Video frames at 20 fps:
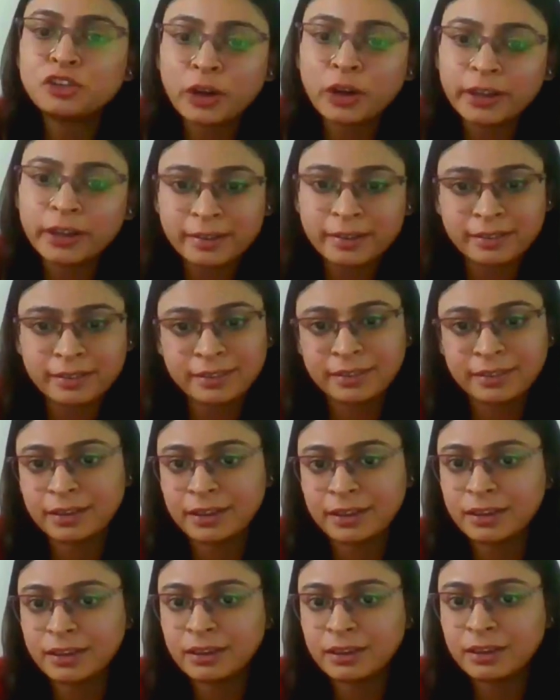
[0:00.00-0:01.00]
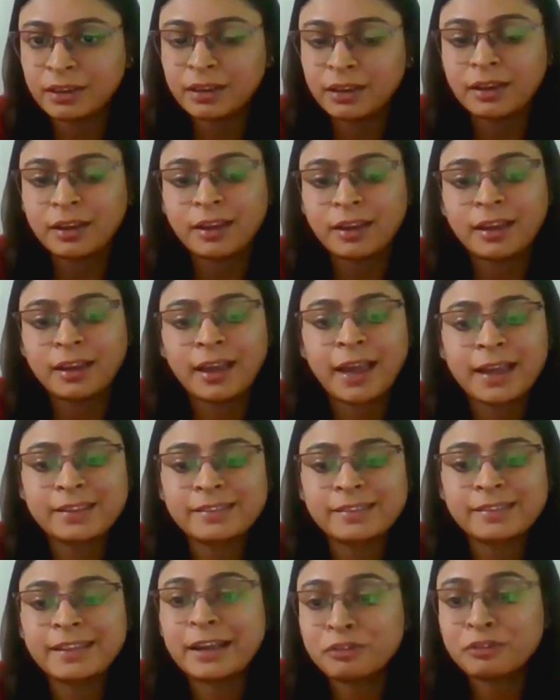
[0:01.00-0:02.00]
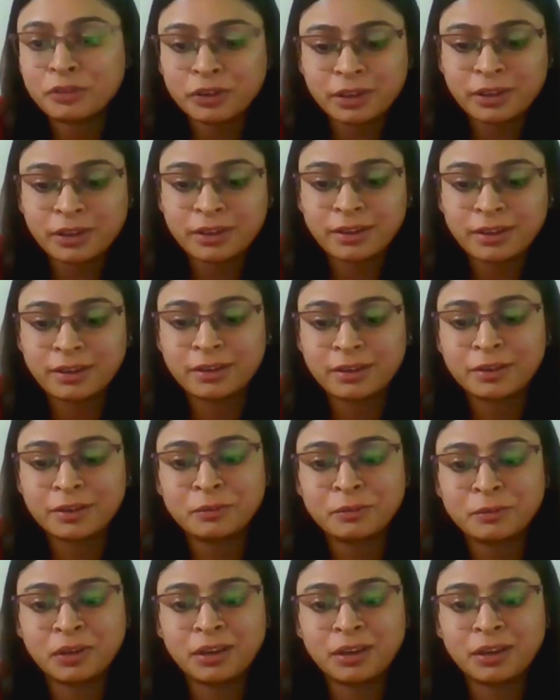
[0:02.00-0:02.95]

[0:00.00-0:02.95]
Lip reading: is not necessary, has never